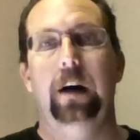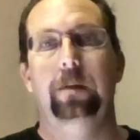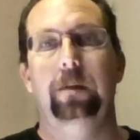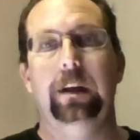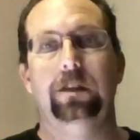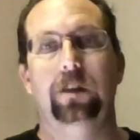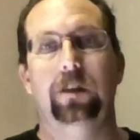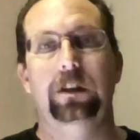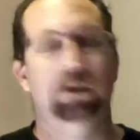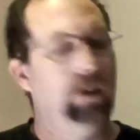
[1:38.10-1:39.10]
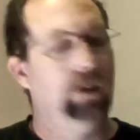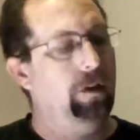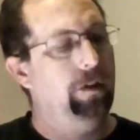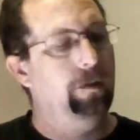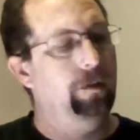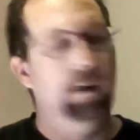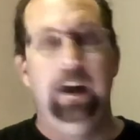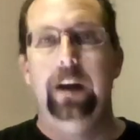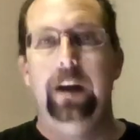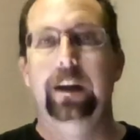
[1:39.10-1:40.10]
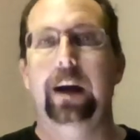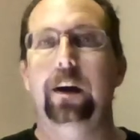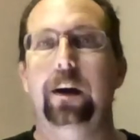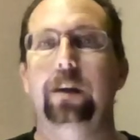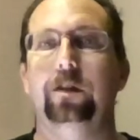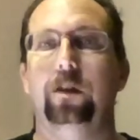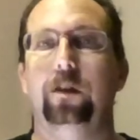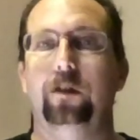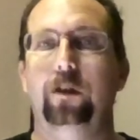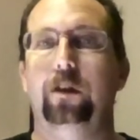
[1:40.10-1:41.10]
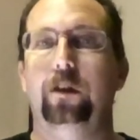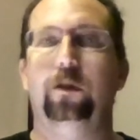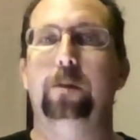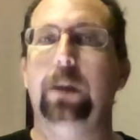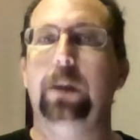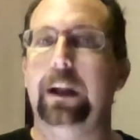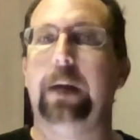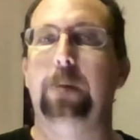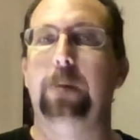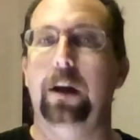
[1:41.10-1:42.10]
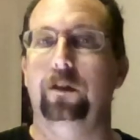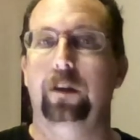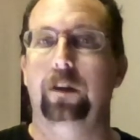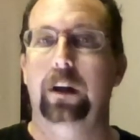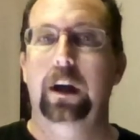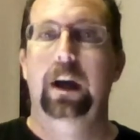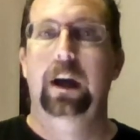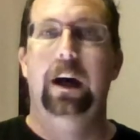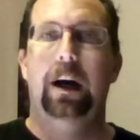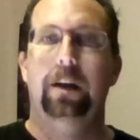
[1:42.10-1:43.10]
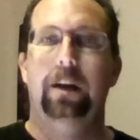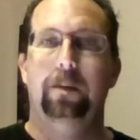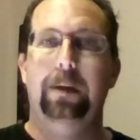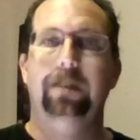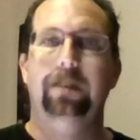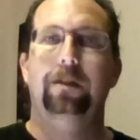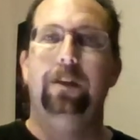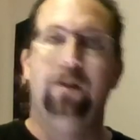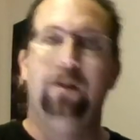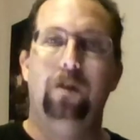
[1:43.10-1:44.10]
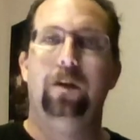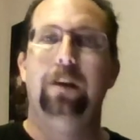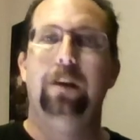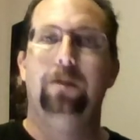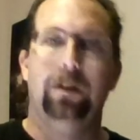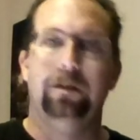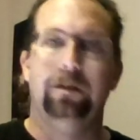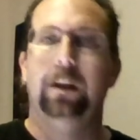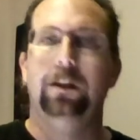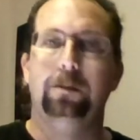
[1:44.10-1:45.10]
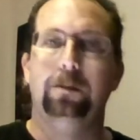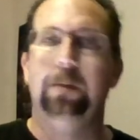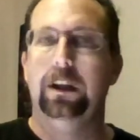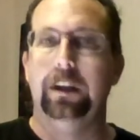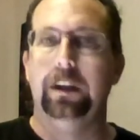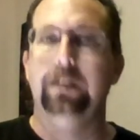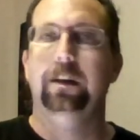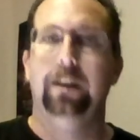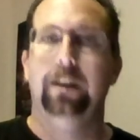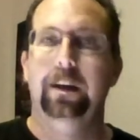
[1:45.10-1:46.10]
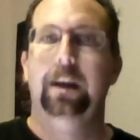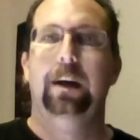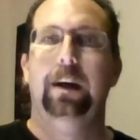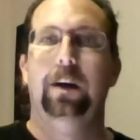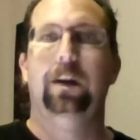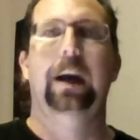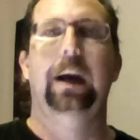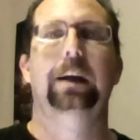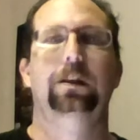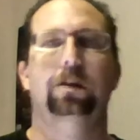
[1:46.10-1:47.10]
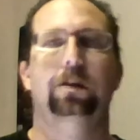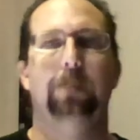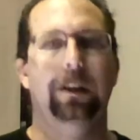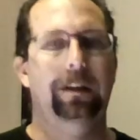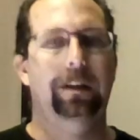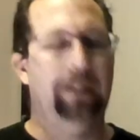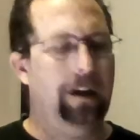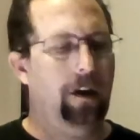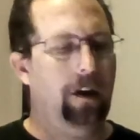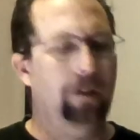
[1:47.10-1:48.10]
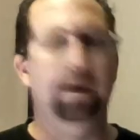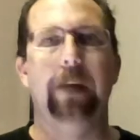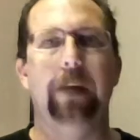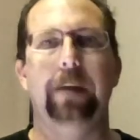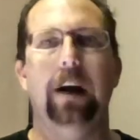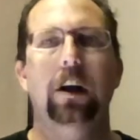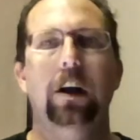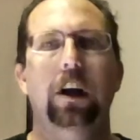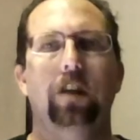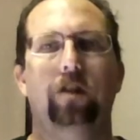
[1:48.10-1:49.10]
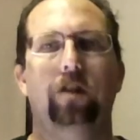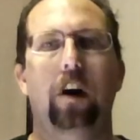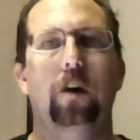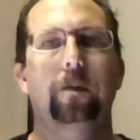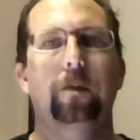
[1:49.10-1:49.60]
is going to show you the areas, so you can sort of build like a puzzle. The piece that fits over it, and you just build it. Okay, you just build it all the way up there. So